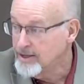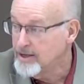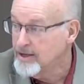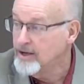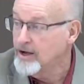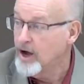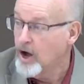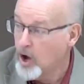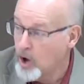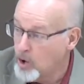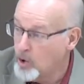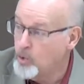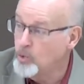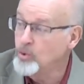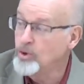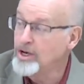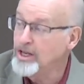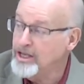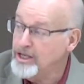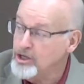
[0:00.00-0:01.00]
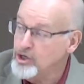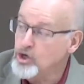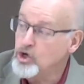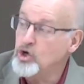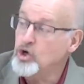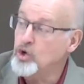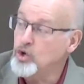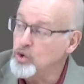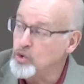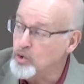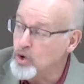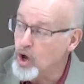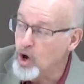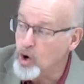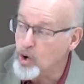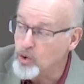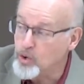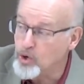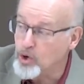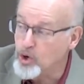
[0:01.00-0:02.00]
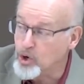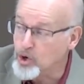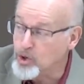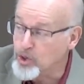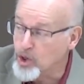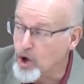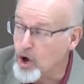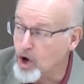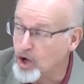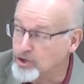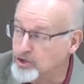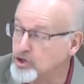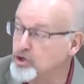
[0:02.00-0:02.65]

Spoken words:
Only you know your thoughts.